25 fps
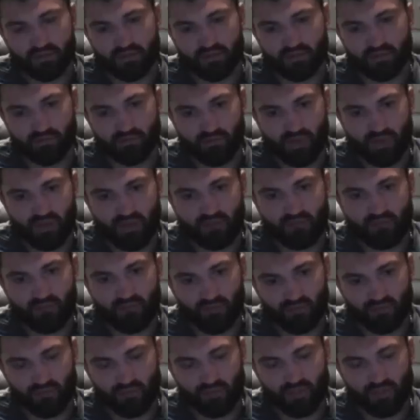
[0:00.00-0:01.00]
Mike
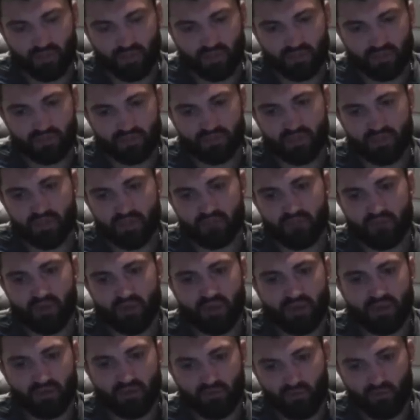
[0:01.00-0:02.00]
Winklejohn,
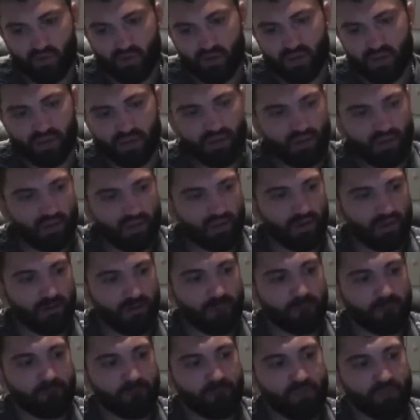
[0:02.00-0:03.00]
Mike Wally,
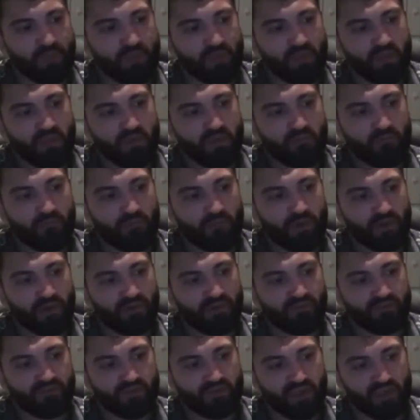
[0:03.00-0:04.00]
my
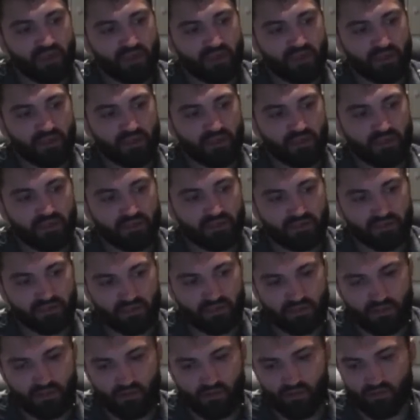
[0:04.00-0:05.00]
strength and
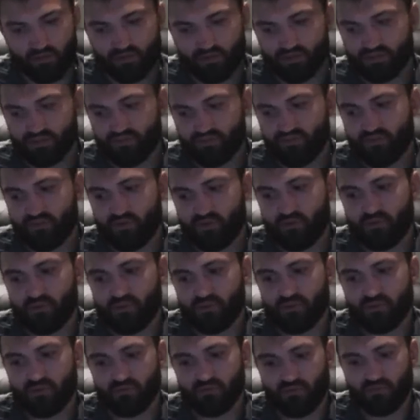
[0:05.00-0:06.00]
conditioning coach
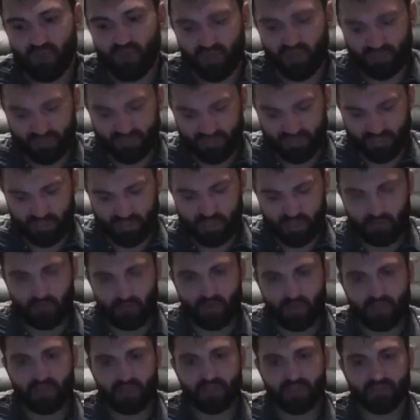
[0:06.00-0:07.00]
from New Mexico,
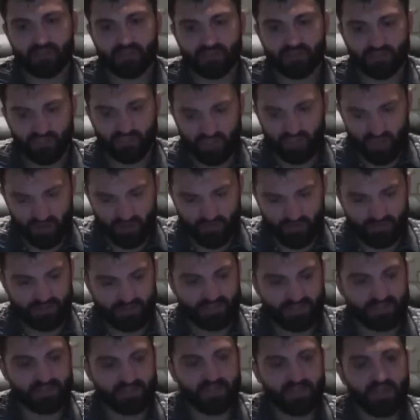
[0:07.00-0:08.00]
Joaquin
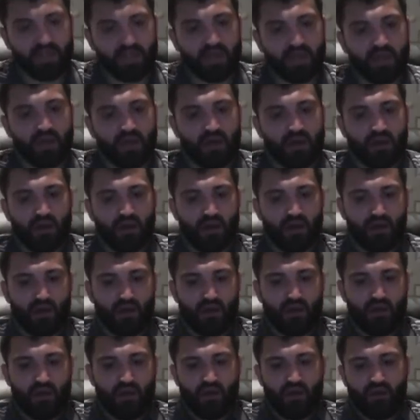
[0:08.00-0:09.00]
Chavez,
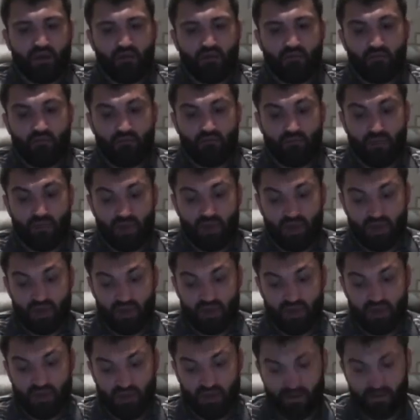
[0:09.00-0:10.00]
my
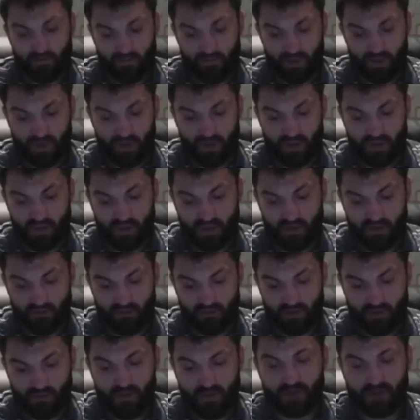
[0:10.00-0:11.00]

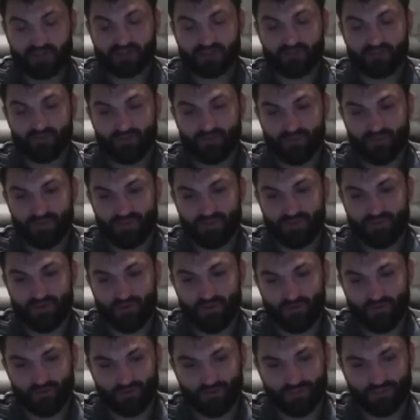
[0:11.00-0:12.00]
swimming
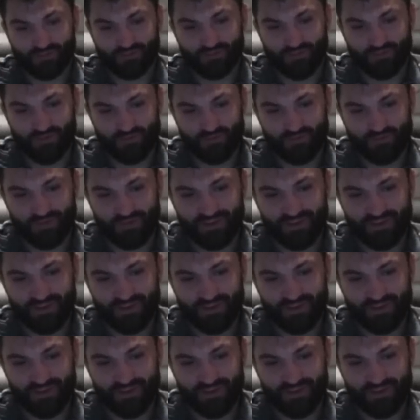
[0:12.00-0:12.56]
coaches from